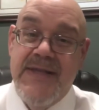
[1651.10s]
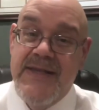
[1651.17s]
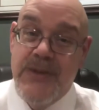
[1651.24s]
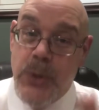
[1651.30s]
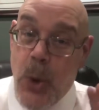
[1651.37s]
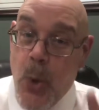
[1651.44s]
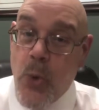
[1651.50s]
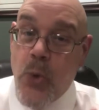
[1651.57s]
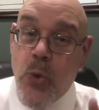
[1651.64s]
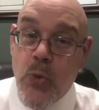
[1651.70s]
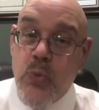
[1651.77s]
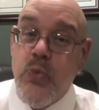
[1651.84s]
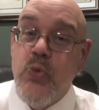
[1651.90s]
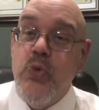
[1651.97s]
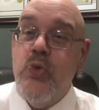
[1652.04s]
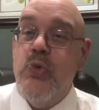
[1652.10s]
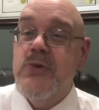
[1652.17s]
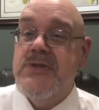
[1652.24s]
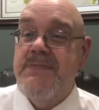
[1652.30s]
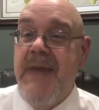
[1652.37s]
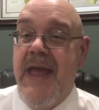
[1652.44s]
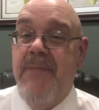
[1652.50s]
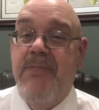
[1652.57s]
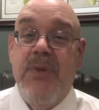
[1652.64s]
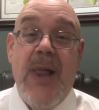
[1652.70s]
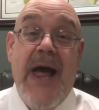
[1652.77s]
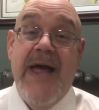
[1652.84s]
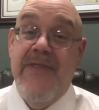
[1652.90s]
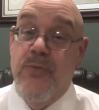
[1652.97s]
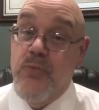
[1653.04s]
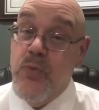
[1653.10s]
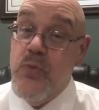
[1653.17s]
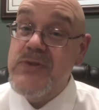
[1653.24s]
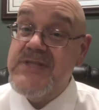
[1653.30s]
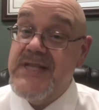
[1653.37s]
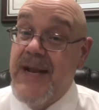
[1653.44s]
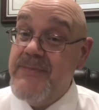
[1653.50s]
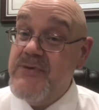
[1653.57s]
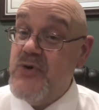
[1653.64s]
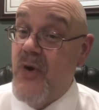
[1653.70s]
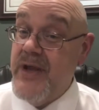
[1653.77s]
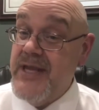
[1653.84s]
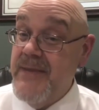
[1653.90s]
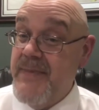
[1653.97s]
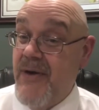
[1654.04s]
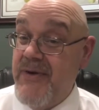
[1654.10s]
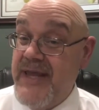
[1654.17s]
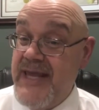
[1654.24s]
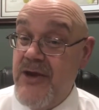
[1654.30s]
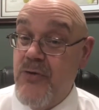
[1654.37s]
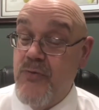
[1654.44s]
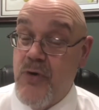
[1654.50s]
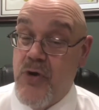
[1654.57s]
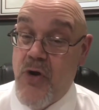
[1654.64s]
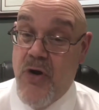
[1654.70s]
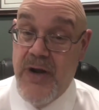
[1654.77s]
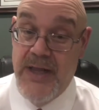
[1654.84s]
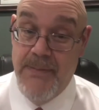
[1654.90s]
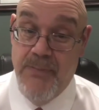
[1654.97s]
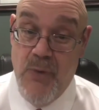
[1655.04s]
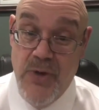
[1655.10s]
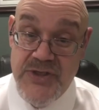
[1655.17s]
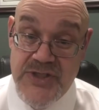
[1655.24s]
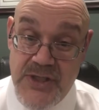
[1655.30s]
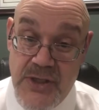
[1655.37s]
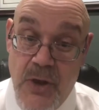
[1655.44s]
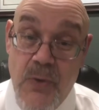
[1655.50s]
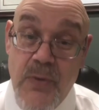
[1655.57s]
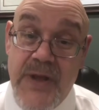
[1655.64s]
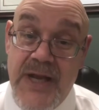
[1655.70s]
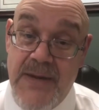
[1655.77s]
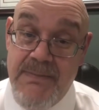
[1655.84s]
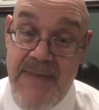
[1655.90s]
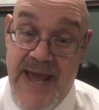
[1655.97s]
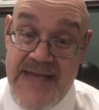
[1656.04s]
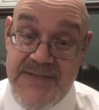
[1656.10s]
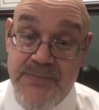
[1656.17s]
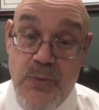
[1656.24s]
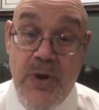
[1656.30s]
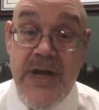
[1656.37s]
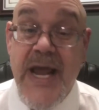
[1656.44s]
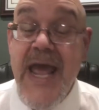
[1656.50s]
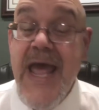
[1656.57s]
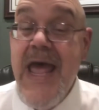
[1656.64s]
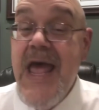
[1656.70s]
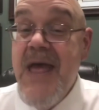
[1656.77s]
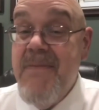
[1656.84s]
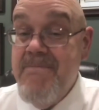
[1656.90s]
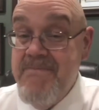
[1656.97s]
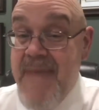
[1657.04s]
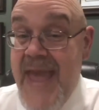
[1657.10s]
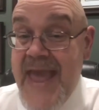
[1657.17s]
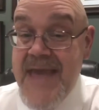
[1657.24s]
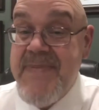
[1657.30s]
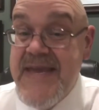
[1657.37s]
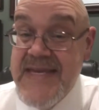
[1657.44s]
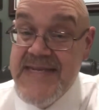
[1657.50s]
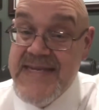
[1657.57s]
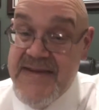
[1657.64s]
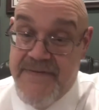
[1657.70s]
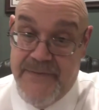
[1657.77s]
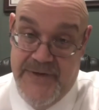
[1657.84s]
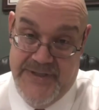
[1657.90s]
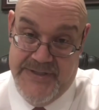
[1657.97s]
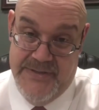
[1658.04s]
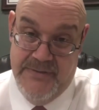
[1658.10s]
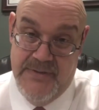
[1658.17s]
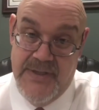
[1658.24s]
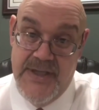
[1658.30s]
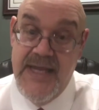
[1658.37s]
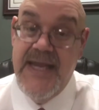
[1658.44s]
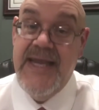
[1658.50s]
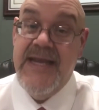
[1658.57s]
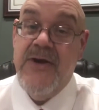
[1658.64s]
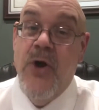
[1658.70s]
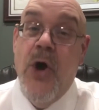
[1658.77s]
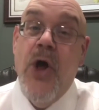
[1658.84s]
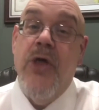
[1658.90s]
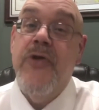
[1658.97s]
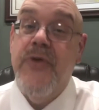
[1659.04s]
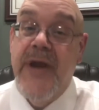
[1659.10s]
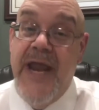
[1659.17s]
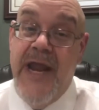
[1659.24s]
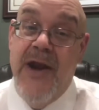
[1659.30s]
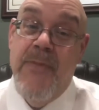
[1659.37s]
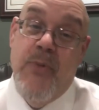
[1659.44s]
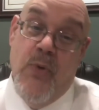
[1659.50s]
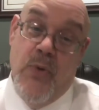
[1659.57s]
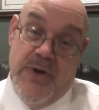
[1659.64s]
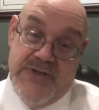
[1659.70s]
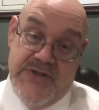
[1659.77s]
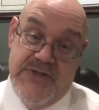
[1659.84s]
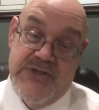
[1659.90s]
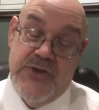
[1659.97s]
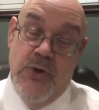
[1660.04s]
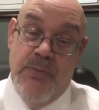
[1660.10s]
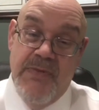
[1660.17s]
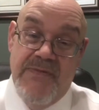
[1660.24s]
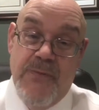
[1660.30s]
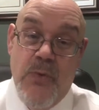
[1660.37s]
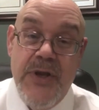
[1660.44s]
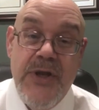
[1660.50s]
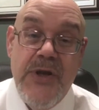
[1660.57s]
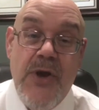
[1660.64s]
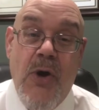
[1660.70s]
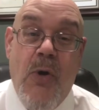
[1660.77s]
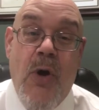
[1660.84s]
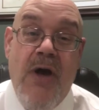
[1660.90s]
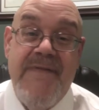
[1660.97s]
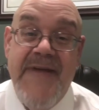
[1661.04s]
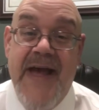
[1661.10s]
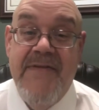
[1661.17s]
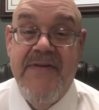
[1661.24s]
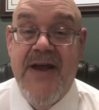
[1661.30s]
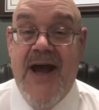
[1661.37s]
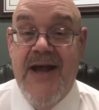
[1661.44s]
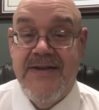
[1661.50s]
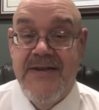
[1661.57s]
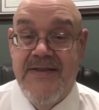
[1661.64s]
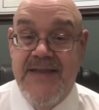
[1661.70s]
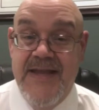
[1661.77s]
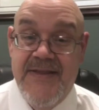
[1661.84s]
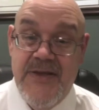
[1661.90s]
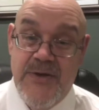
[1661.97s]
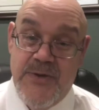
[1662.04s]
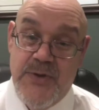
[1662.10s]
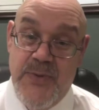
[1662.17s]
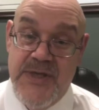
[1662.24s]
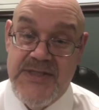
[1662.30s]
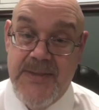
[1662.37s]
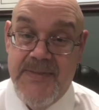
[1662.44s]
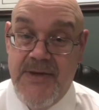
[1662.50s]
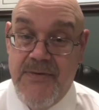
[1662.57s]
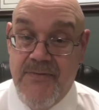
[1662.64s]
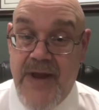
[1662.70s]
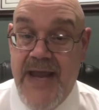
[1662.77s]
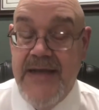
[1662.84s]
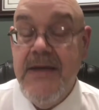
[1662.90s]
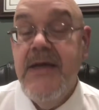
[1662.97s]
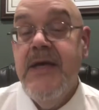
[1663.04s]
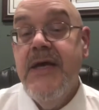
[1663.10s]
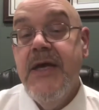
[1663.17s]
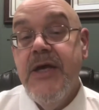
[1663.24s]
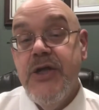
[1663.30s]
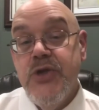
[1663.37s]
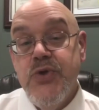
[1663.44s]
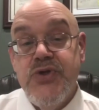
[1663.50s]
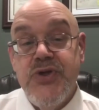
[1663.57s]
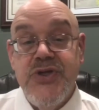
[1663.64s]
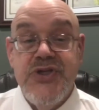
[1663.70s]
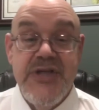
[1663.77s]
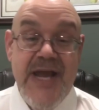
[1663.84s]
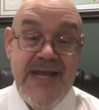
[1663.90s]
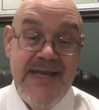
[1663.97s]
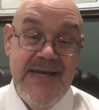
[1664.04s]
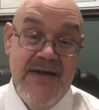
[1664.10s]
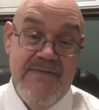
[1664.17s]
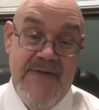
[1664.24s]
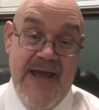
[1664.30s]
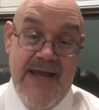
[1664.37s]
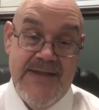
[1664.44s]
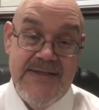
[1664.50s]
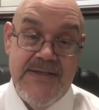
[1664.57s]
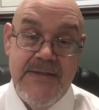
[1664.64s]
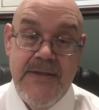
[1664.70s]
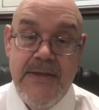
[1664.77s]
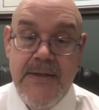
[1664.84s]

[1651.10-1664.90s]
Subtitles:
Local rules may apply. The rules that I'm talking about here regarding Boston Logan and Massport may be different in other airports. So before you go off half-cocked and think that you're doing something right, you should check in advance